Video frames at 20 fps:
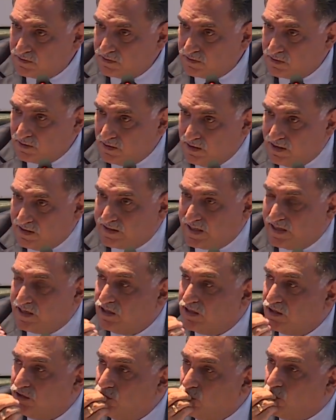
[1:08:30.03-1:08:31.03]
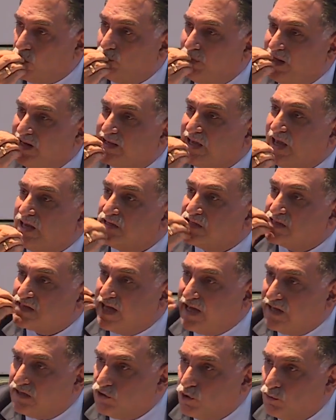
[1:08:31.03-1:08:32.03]
they escape
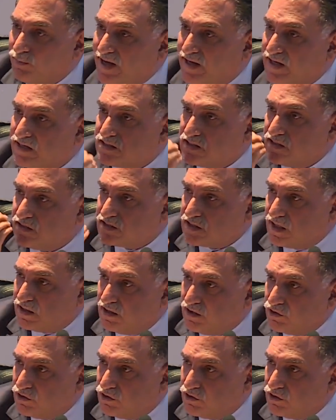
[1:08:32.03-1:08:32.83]
through